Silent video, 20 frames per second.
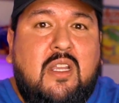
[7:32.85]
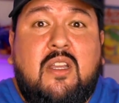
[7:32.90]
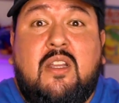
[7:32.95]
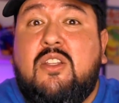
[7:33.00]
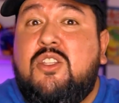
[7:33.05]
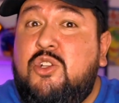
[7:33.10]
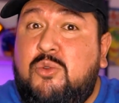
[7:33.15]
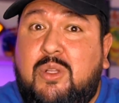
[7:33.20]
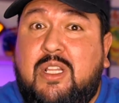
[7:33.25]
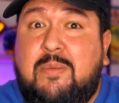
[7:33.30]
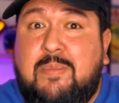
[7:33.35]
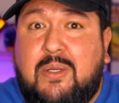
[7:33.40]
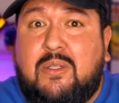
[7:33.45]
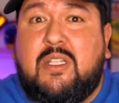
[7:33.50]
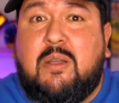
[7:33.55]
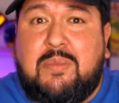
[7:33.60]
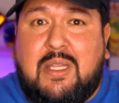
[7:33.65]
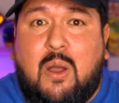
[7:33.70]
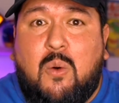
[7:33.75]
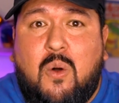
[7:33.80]
to really build
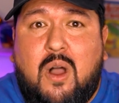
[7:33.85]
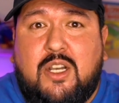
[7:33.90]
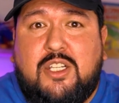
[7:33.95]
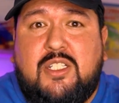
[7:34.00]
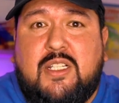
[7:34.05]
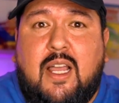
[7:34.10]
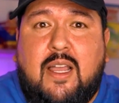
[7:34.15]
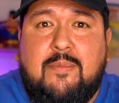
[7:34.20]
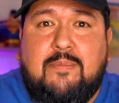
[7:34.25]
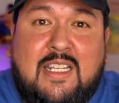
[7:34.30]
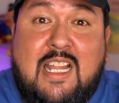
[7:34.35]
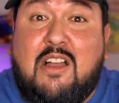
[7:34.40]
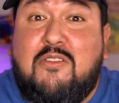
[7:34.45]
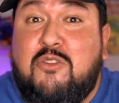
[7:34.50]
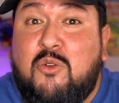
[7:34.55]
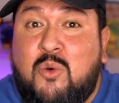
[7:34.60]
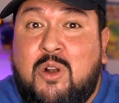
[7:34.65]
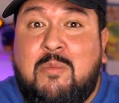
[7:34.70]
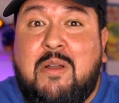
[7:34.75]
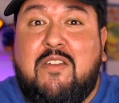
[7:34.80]
up that watch time. Now
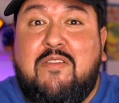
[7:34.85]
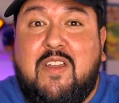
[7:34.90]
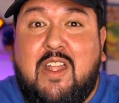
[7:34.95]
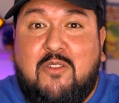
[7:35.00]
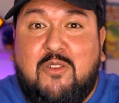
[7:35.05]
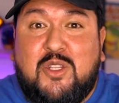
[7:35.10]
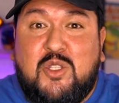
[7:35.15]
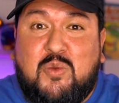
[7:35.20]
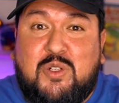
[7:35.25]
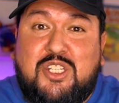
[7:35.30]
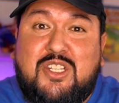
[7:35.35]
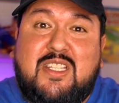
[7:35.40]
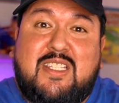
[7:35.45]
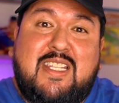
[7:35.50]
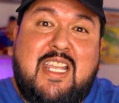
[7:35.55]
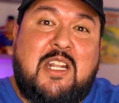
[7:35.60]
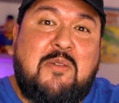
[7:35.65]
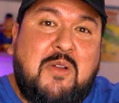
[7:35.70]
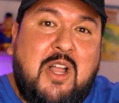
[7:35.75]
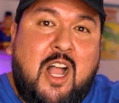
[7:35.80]
for one of my favorites, which is
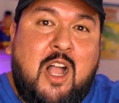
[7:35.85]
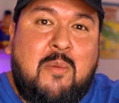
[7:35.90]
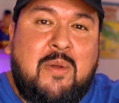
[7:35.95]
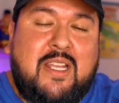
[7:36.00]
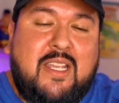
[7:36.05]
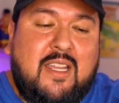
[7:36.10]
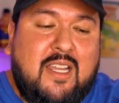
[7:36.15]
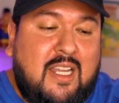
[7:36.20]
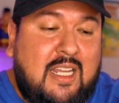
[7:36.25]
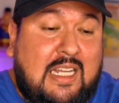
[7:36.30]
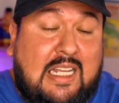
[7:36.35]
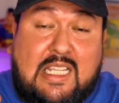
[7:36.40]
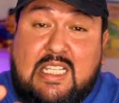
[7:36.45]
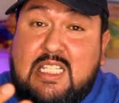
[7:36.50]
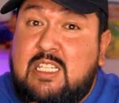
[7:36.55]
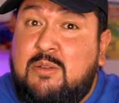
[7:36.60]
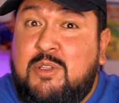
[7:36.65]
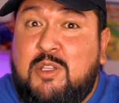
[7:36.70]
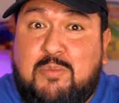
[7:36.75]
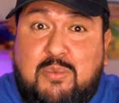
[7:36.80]
stand-up comedy.
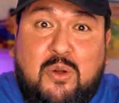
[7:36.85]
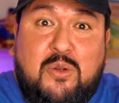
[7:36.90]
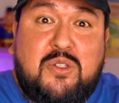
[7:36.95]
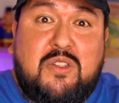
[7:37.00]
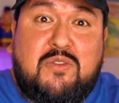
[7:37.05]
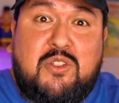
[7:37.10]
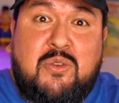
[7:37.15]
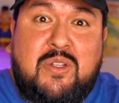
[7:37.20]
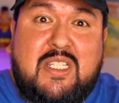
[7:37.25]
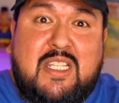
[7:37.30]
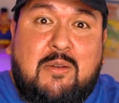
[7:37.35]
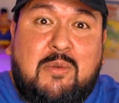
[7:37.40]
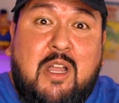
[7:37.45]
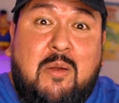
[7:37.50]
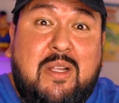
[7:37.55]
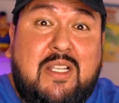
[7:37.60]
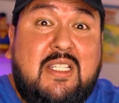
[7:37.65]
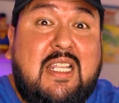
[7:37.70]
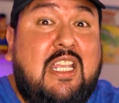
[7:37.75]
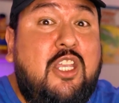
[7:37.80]
Some of the pros of doing stand-up
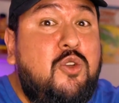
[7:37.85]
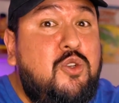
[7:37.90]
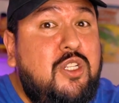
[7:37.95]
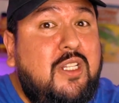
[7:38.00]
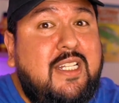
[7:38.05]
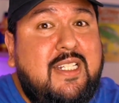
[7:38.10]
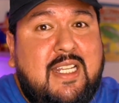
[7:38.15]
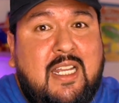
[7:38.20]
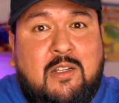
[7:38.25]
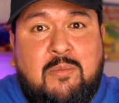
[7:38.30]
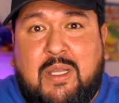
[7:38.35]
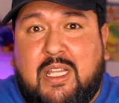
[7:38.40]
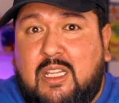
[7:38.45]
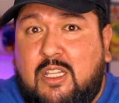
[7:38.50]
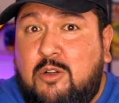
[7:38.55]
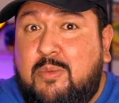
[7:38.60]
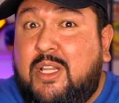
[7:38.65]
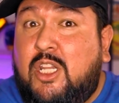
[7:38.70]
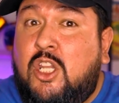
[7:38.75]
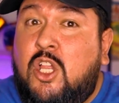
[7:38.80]
comedy is they usually tend to be a
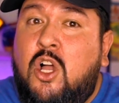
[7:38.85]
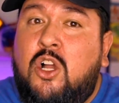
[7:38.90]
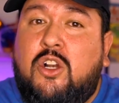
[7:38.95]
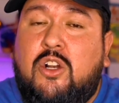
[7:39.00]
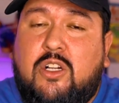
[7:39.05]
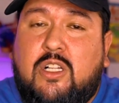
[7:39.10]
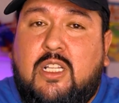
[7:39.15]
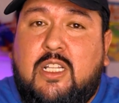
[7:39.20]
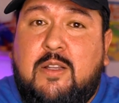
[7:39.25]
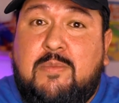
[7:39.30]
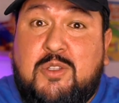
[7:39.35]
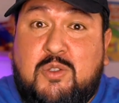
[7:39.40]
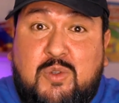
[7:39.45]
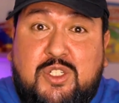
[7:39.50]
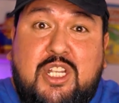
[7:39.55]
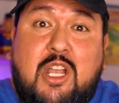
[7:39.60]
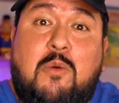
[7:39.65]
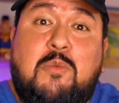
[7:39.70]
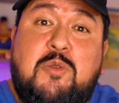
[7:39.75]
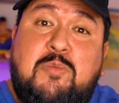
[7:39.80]
little bit longer clips,
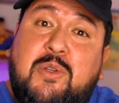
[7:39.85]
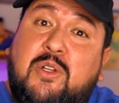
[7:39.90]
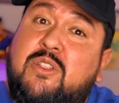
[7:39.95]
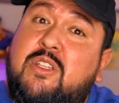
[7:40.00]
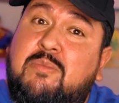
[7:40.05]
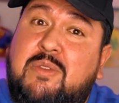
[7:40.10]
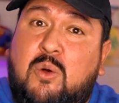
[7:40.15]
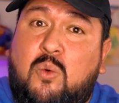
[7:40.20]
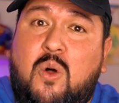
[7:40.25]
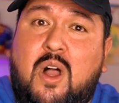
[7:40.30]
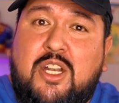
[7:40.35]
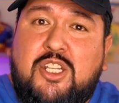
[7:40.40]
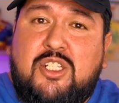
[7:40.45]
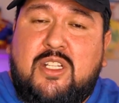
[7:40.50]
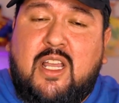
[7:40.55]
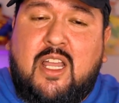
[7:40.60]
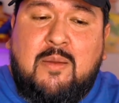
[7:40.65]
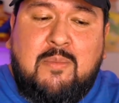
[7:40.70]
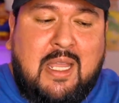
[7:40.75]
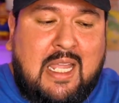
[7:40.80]
which helps build up the watch
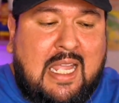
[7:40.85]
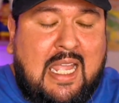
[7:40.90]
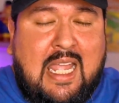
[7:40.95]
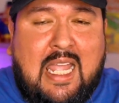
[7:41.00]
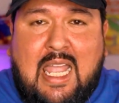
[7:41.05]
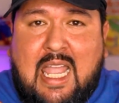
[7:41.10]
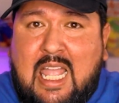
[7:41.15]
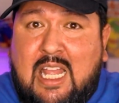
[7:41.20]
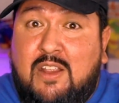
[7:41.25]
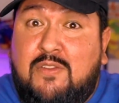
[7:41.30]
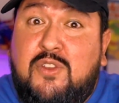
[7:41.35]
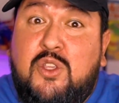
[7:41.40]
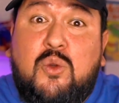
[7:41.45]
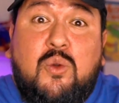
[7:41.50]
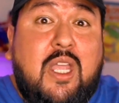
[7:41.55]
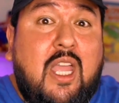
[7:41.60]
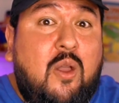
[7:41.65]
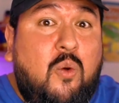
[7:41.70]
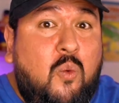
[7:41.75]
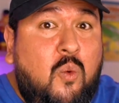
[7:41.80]
time. And if you
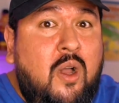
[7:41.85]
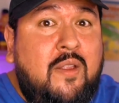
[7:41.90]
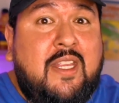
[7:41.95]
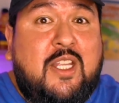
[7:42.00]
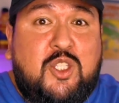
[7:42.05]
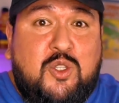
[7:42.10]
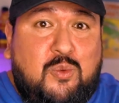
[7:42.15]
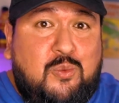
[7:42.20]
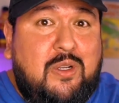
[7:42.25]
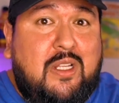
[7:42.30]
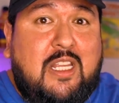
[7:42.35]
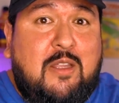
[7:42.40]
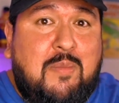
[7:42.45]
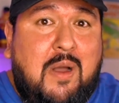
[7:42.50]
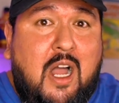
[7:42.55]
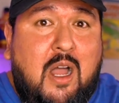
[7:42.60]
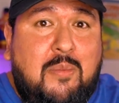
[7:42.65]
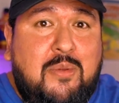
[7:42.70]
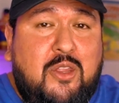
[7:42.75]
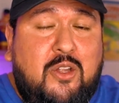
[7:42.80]
get one that's really
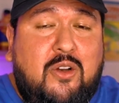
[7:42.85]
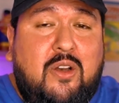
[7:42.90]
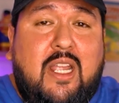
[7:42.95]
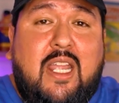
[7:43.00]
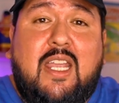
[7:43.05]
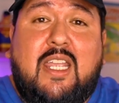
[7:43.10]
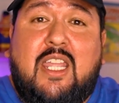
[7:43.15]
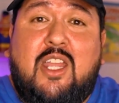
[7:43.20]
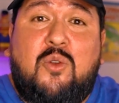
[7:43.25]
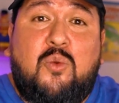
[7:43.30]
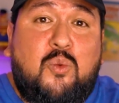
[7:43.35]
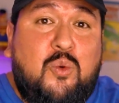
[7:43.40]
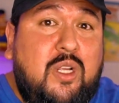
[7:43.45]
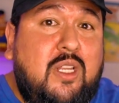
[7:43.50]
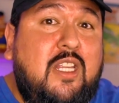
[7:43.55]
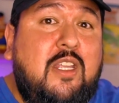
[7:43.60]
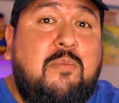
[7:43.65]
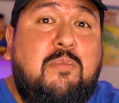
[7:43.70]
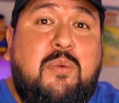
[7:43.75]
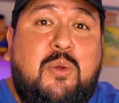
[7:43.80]
popular, it can
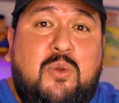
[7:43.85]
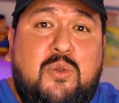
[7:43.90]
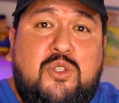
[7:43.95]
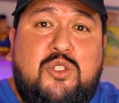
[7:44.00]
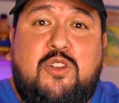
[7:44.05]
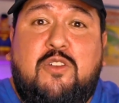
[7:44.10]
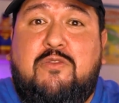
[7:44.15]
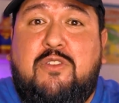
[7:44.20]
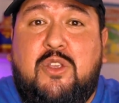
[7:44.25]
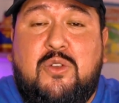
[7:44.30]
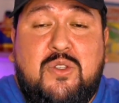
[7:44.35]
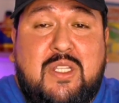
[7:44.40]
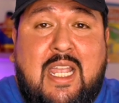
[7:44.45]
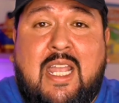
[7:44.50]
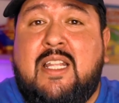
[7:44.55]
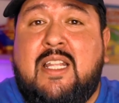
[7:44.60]
really boost your views and